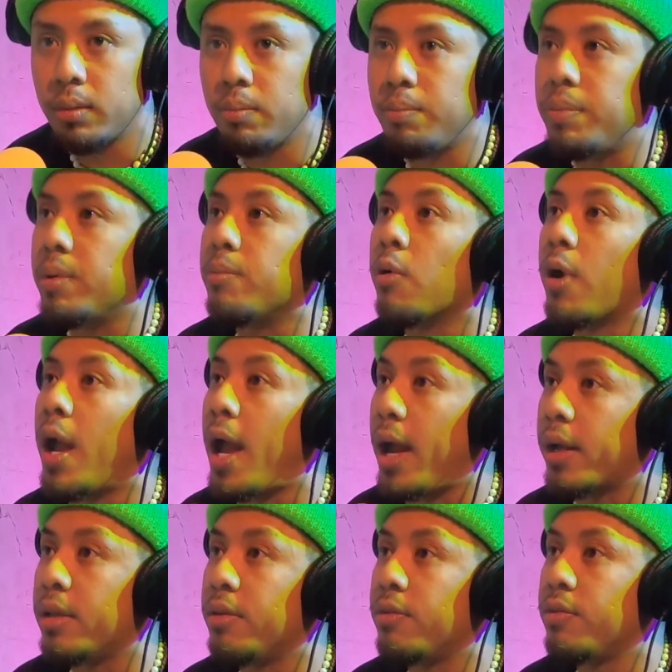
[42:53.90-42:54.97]
be more
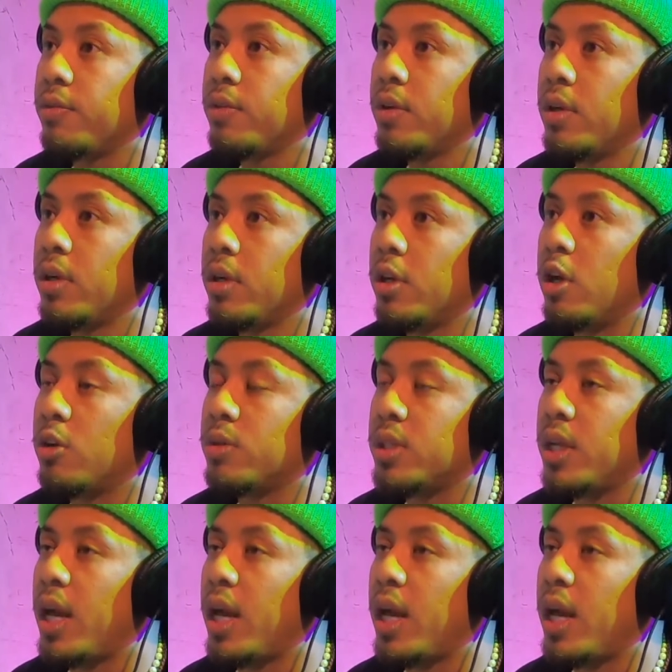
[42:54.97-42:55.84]
active. You know what I'm saying?